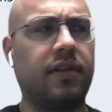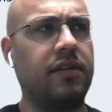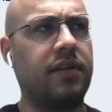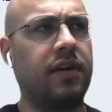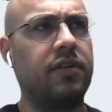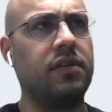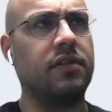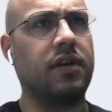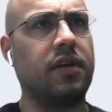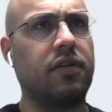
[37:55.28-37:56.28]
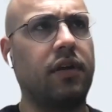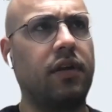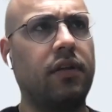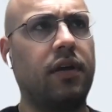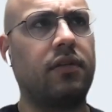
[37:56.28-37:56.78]
that's excellent, and I
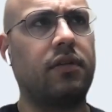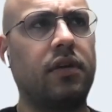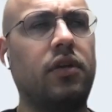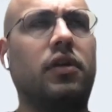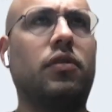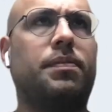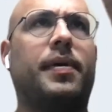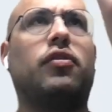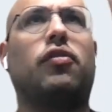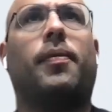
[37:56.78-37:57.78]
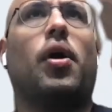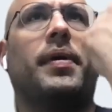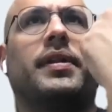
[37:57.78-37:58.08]
think that you spoke